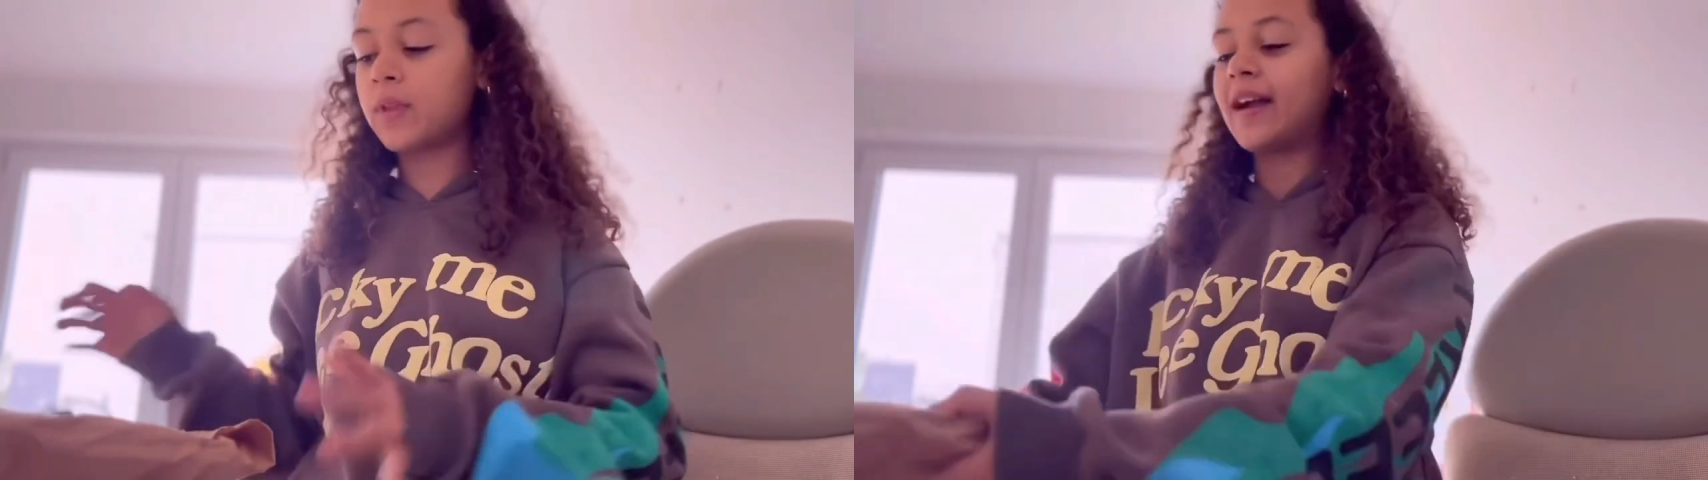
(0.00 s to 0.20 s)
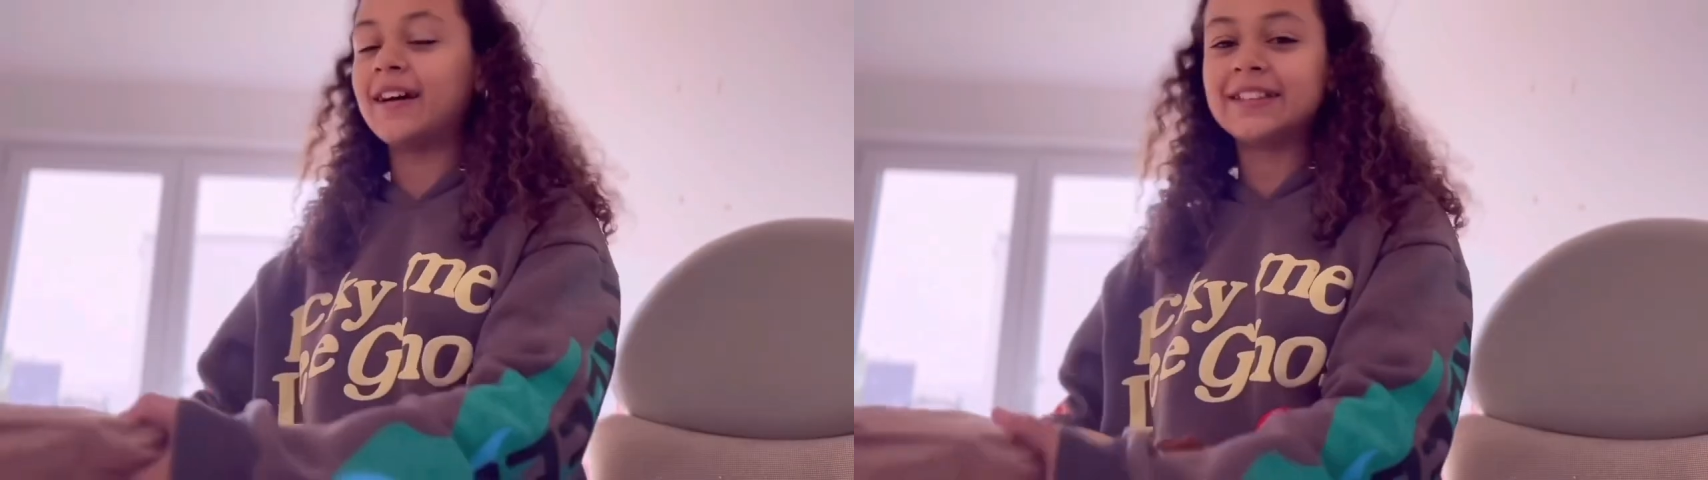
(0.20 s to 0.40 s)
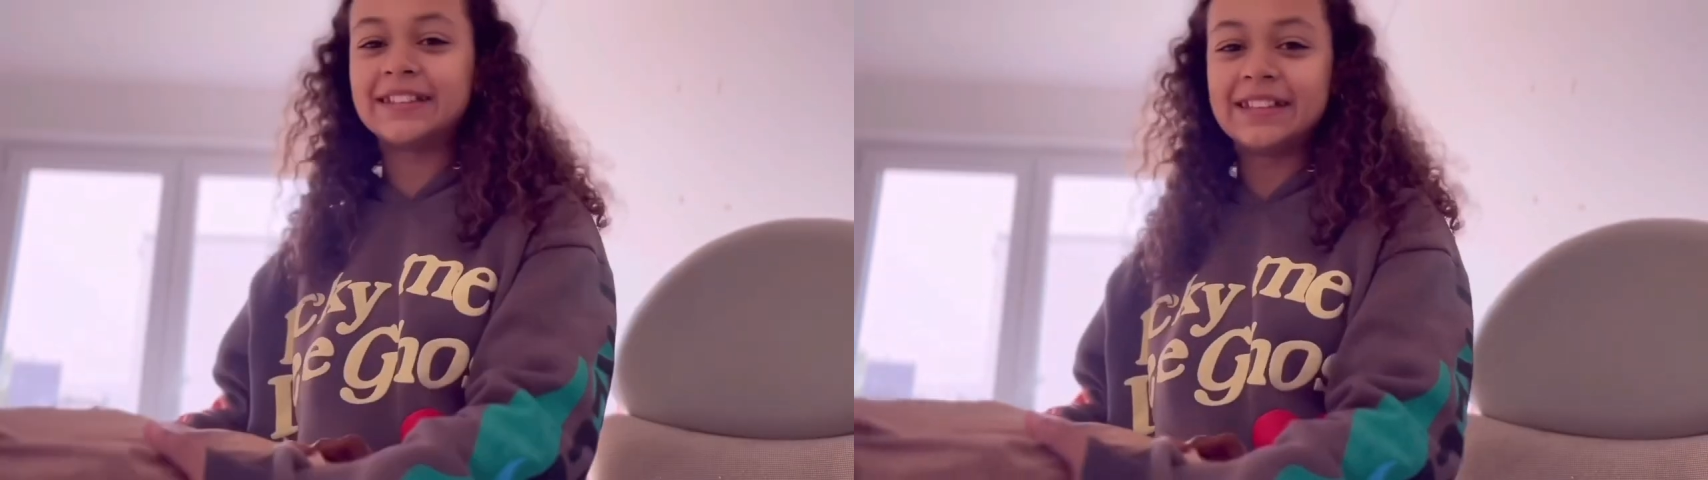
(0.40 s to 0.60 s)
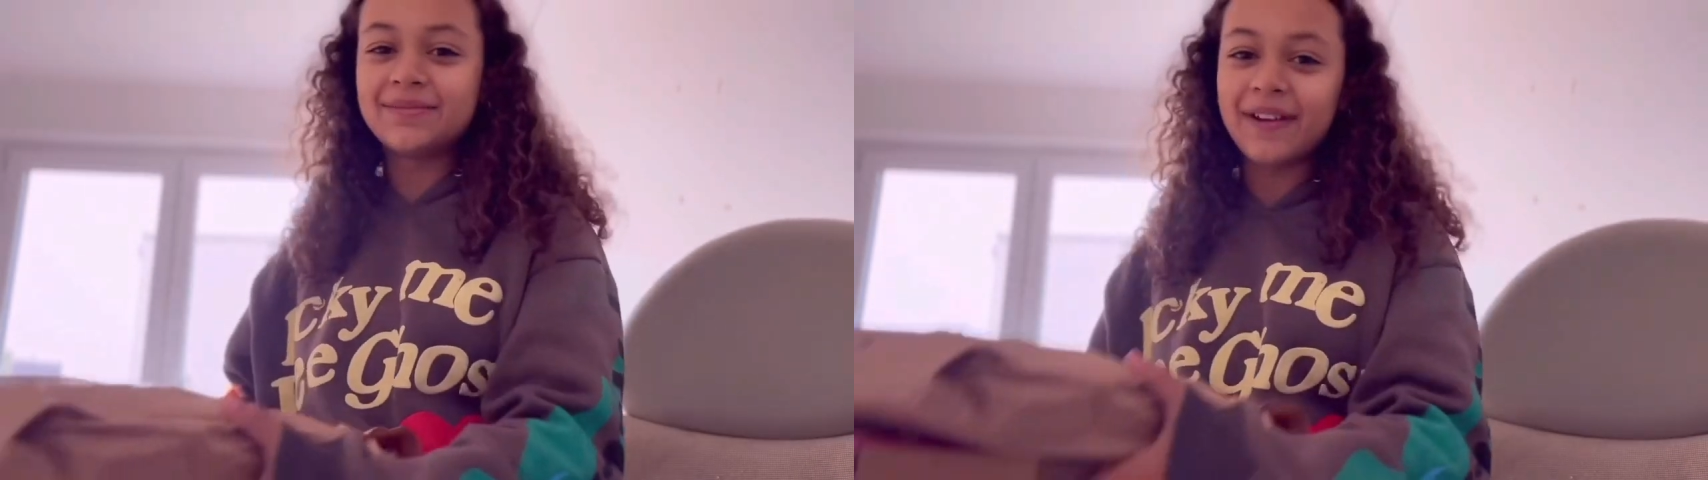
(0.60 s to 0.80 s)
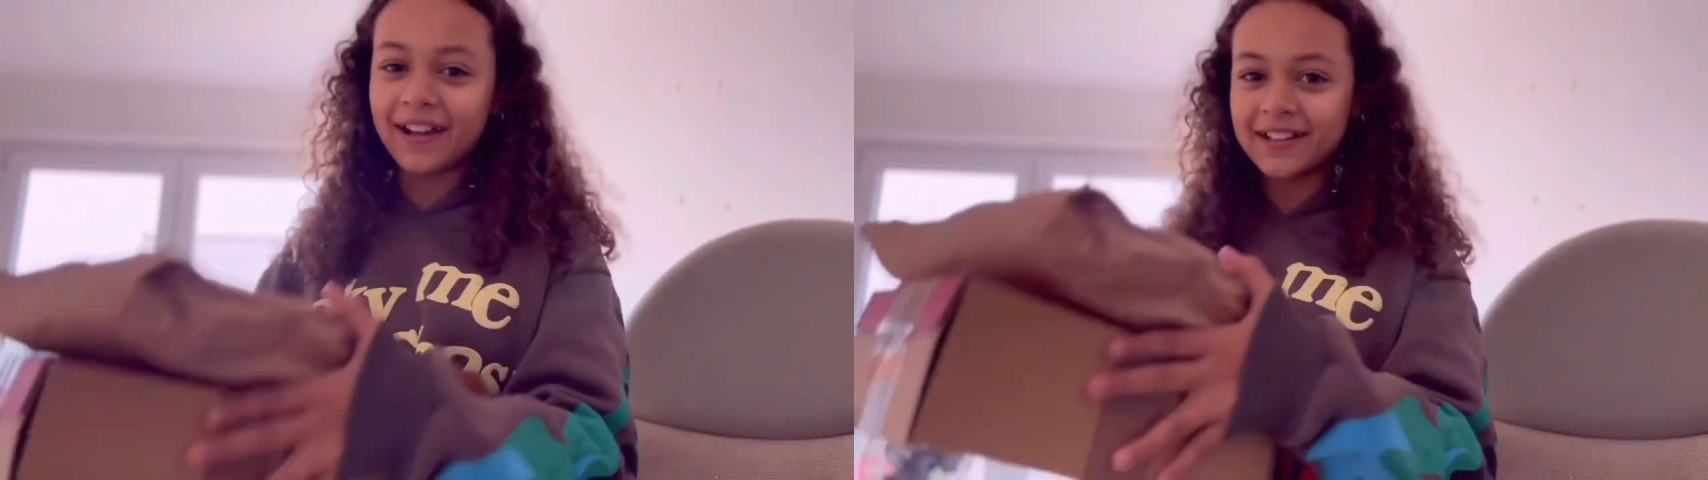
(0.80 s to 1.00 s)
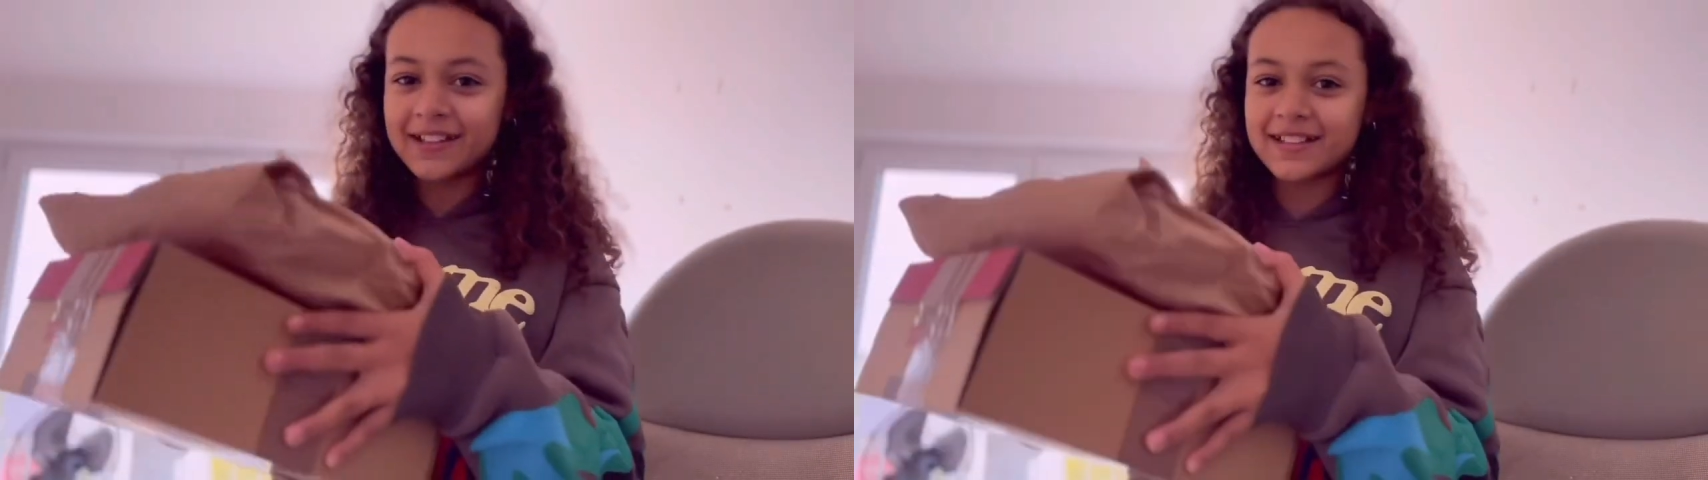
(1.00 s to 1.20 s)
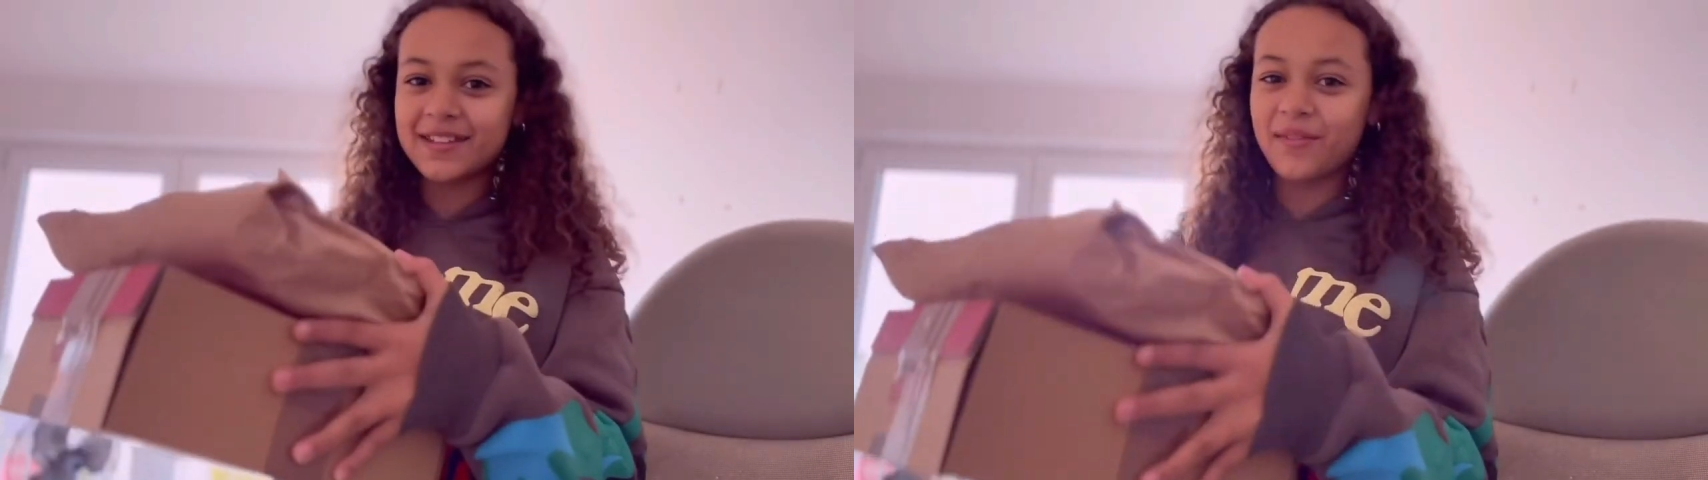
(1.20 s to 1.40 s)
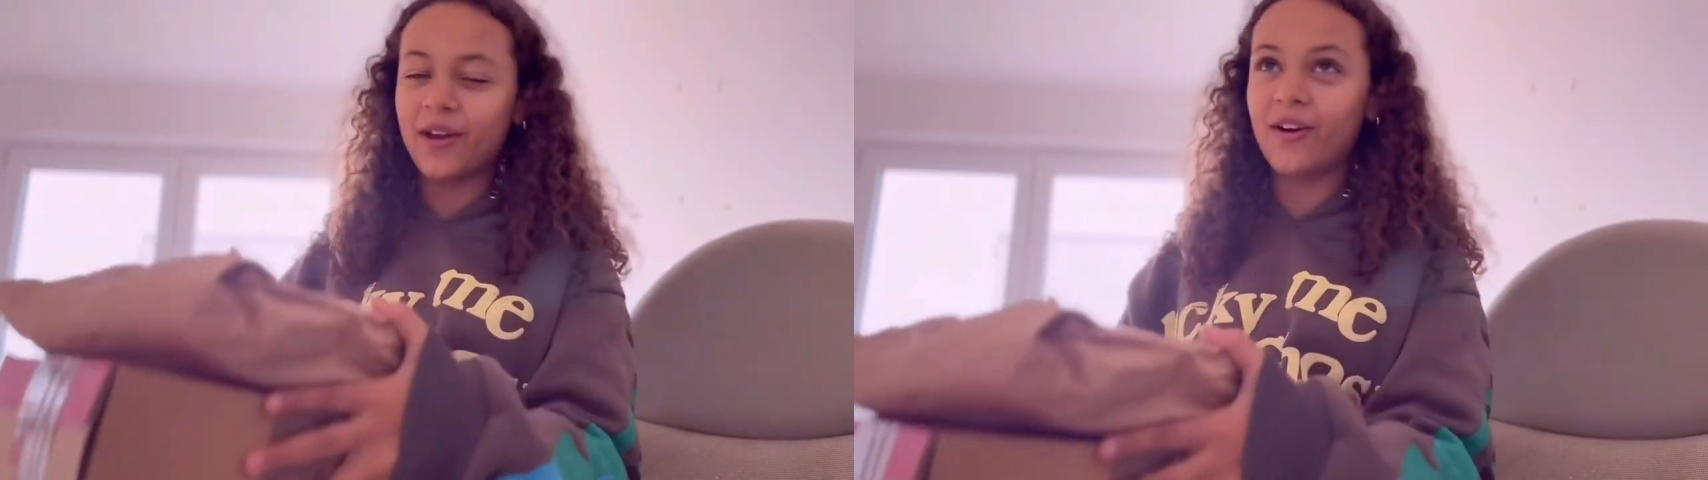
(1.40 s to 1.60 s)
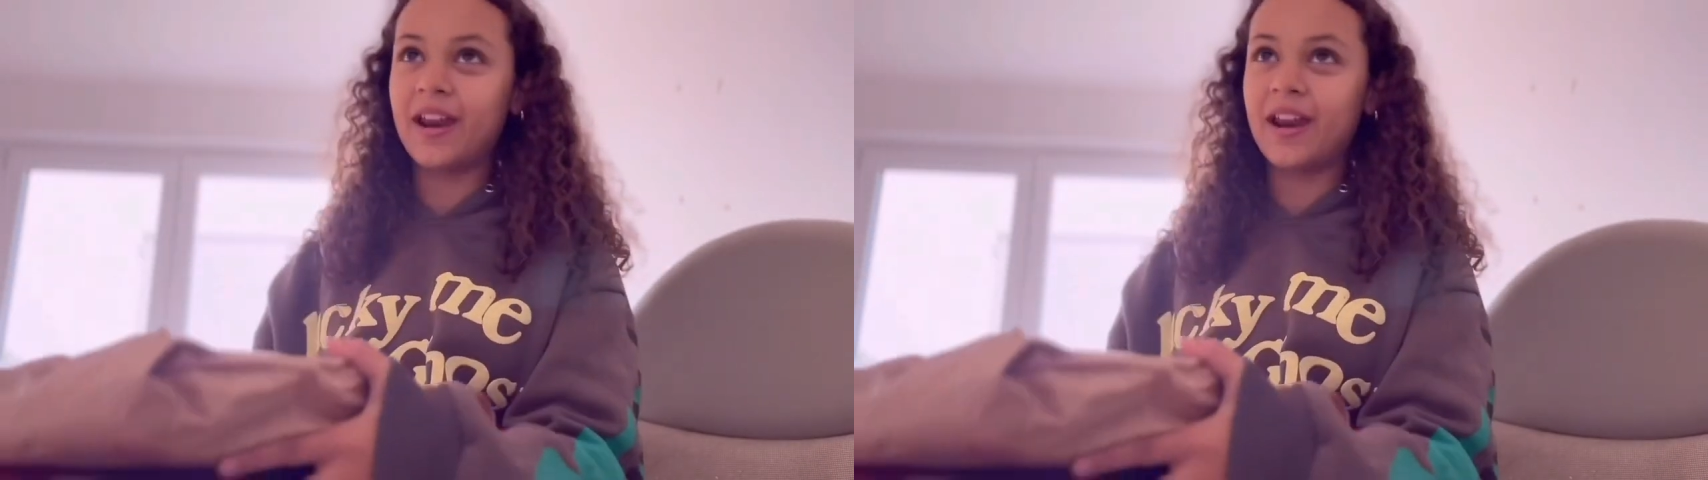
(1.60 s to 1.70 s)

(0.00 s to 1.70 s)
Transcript: Got two packages in the mail,